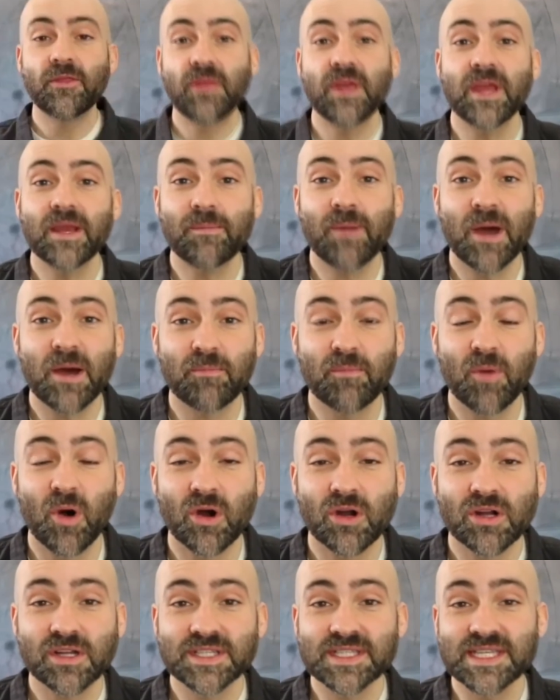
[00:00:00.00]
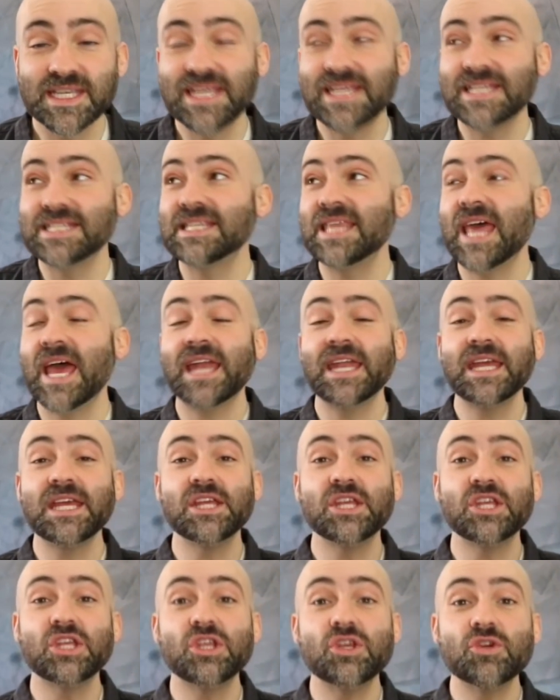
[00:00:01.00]
thing about Mars is that it
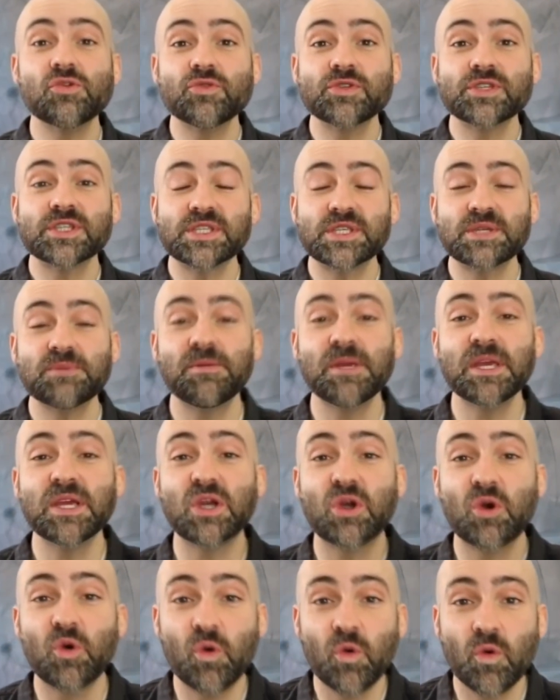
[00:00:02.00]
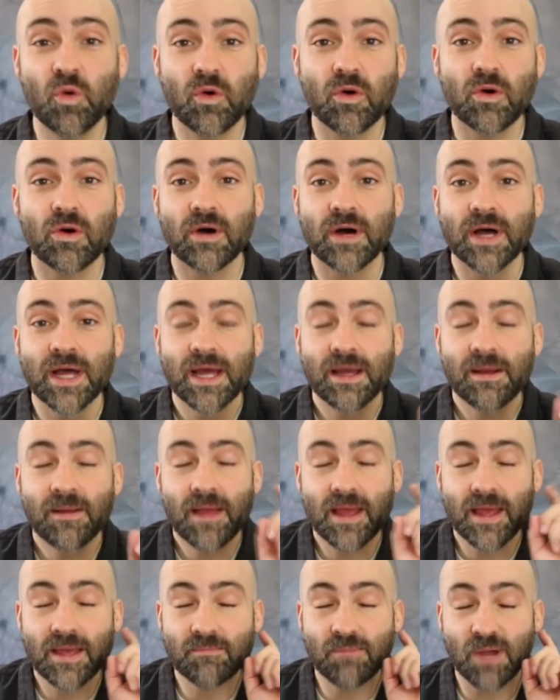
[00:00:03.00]
used to be cool.
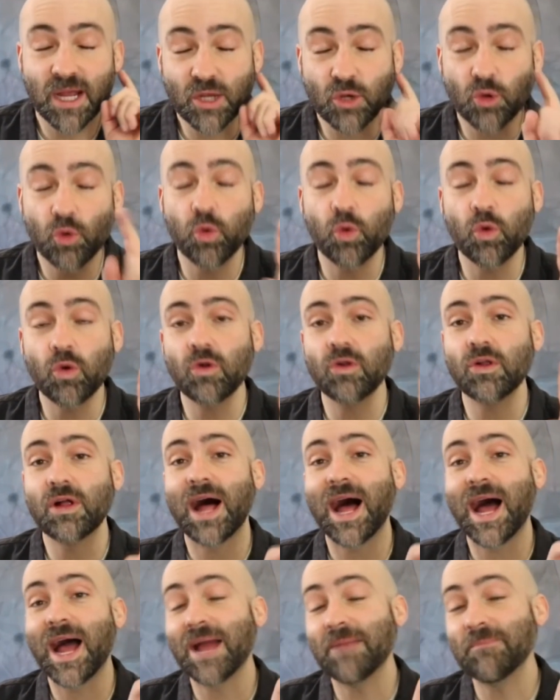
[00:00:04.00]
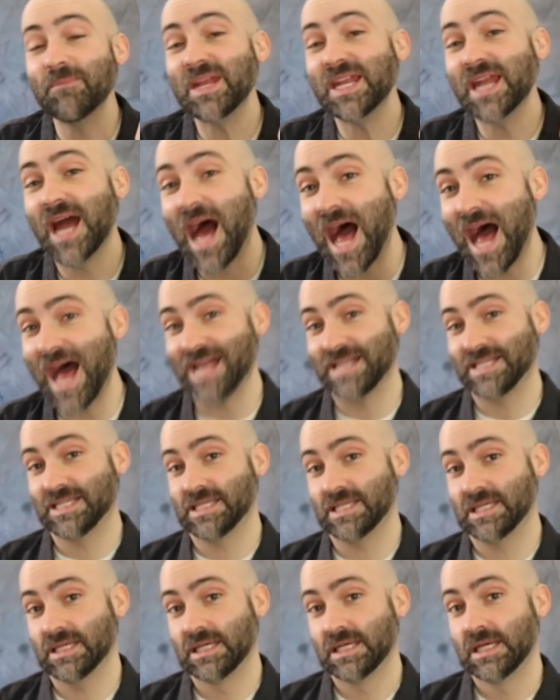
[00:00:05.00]
And by cool, I mean hot.
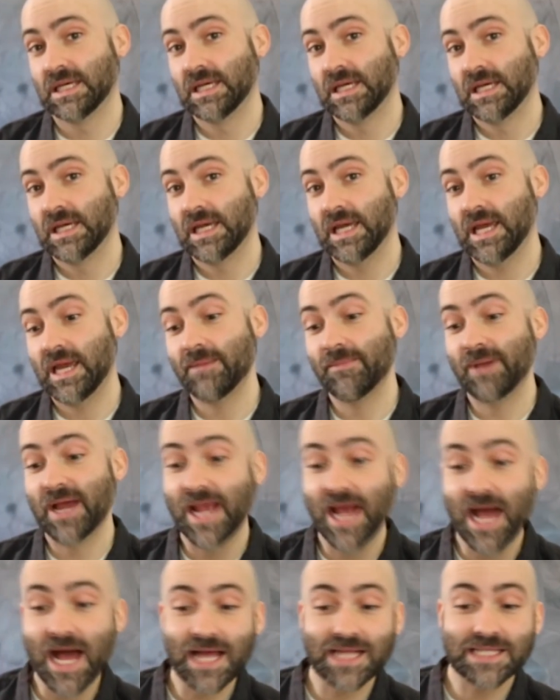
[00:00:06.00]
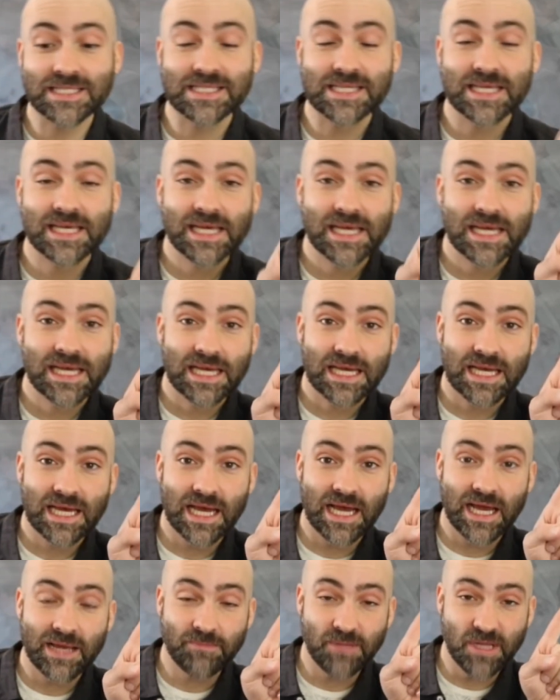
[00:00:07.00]
And by hot,
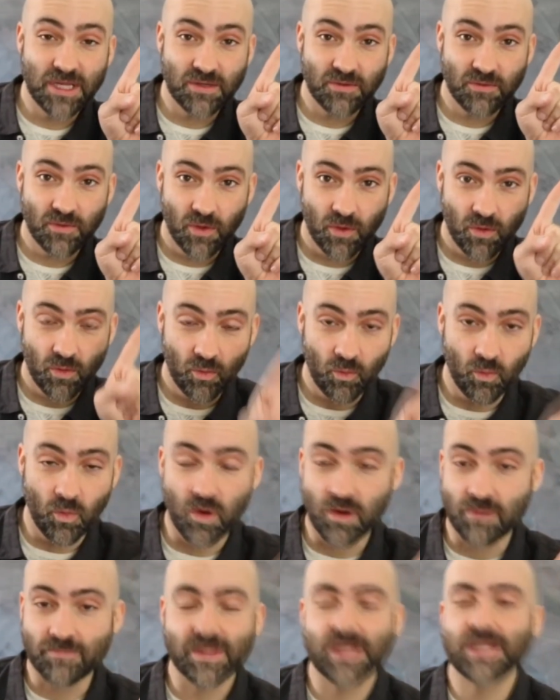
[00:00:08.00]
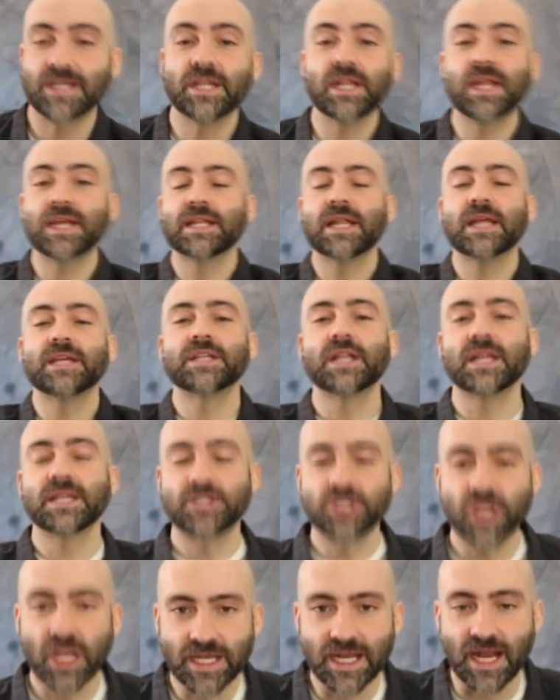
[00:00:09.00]
I mean, warn, like,
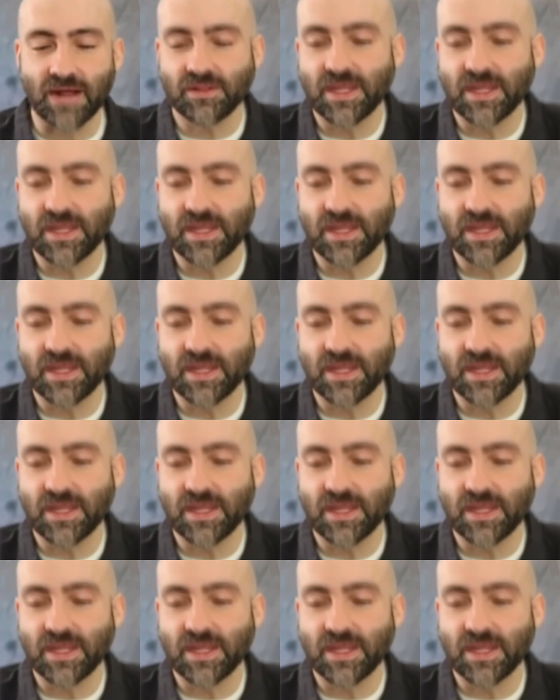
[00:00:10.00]
check it out.